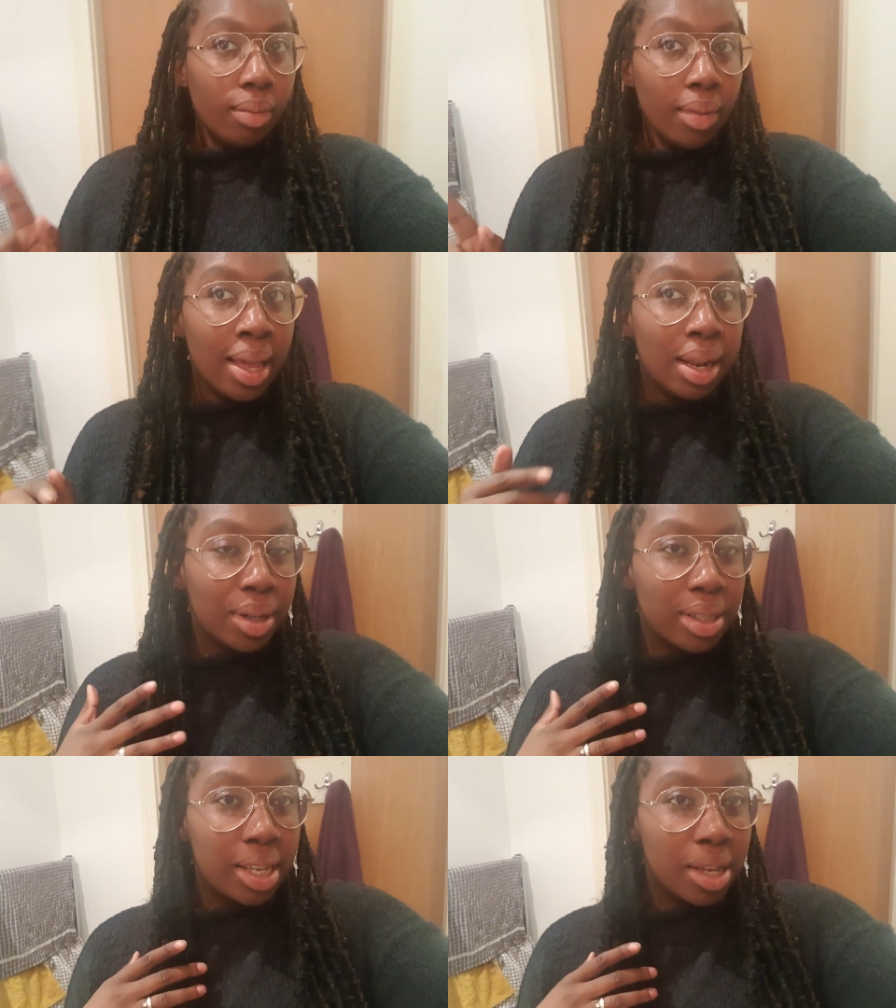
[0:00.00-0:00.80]
And I'm
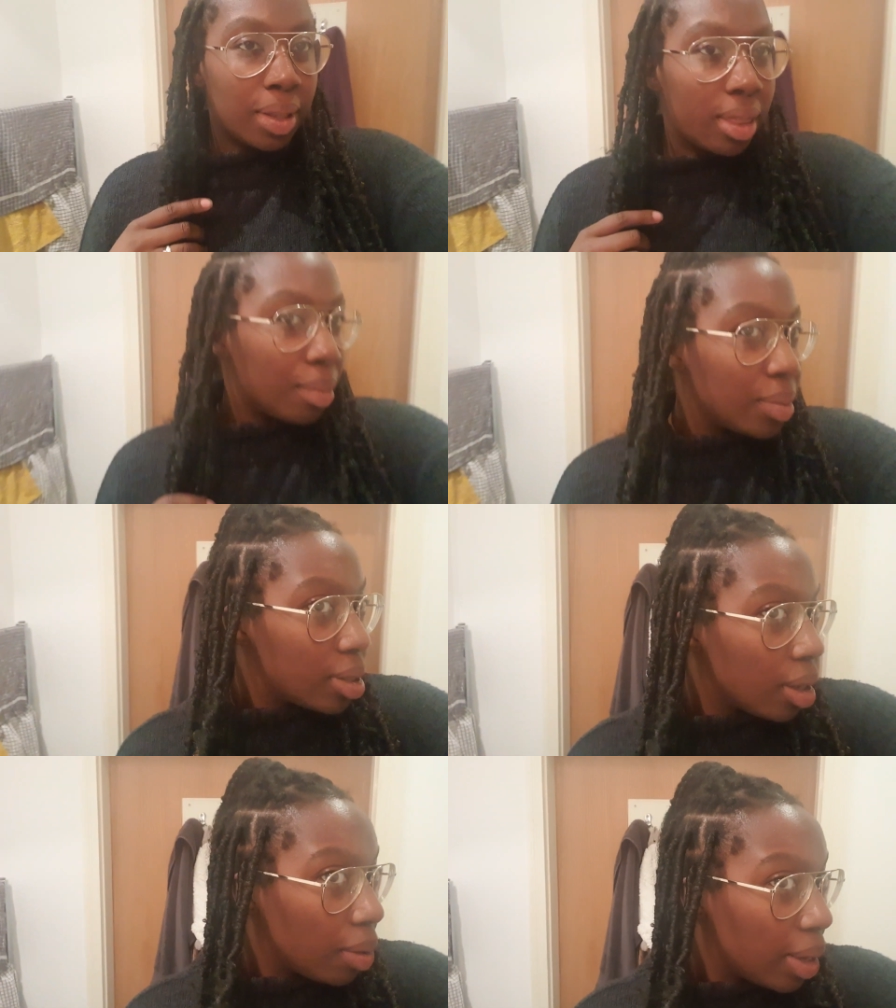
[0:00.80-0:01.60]
continuing them.
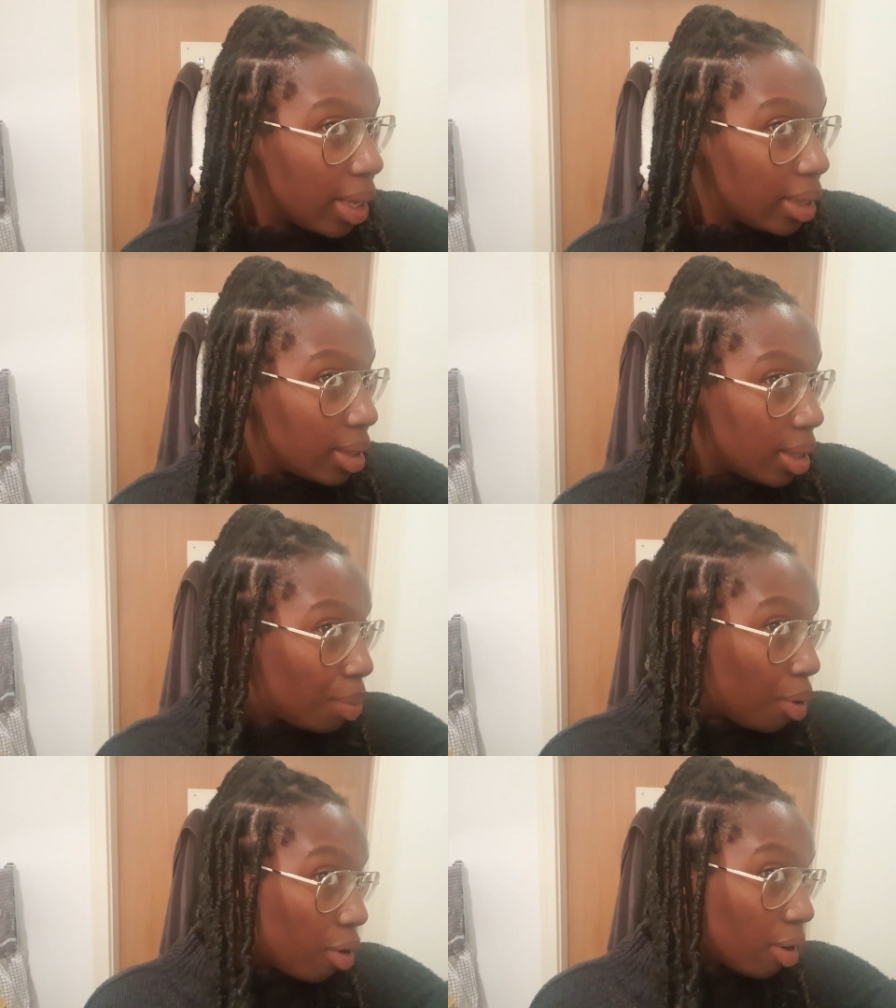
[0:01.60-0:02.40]
So here's the
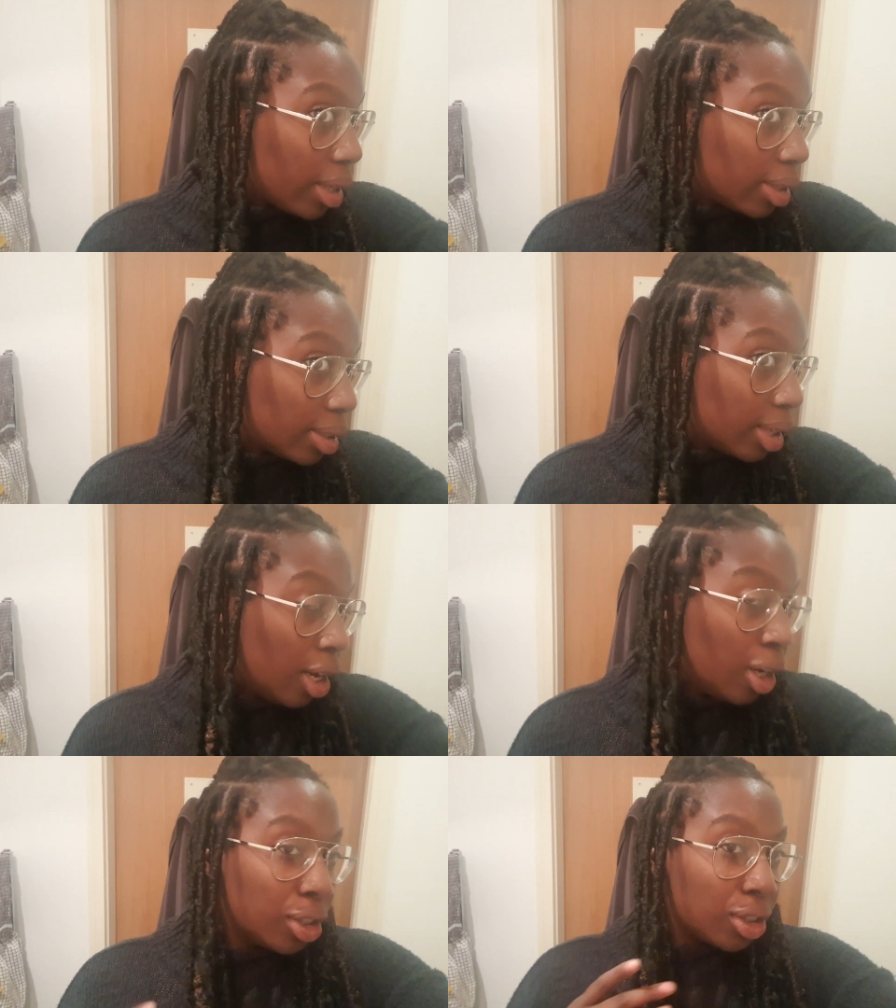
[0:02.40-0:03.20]
progress
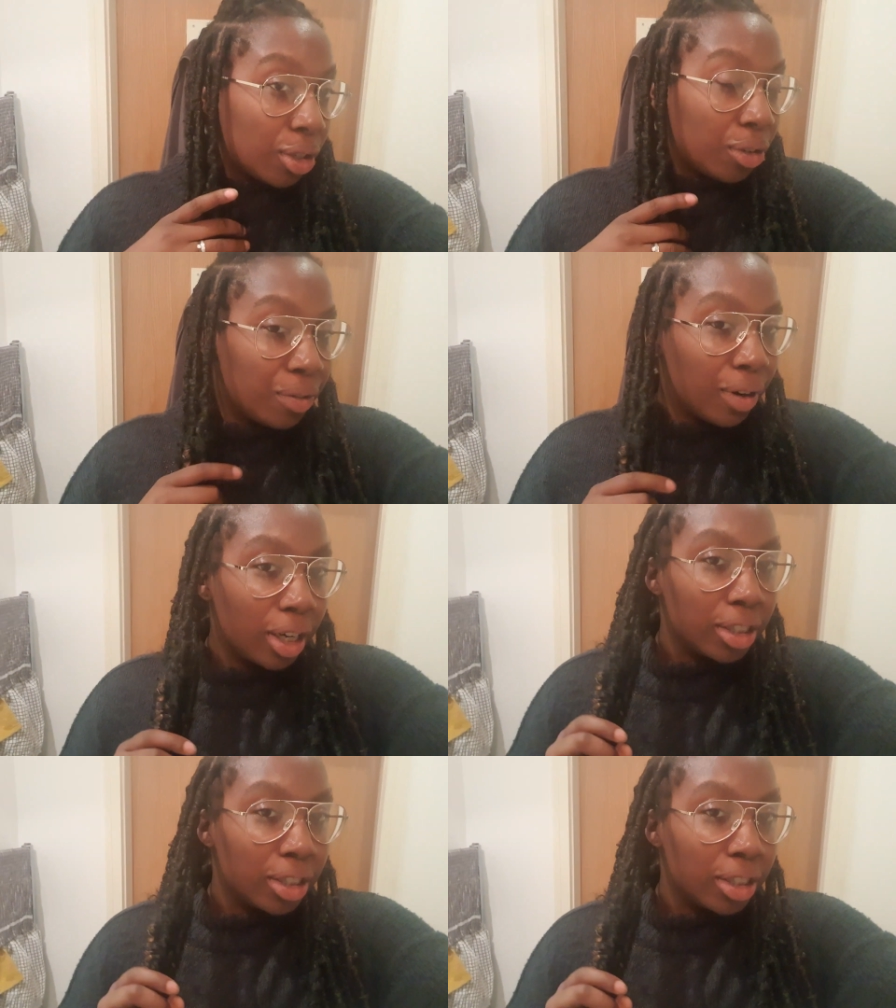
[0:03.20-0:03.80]
so far.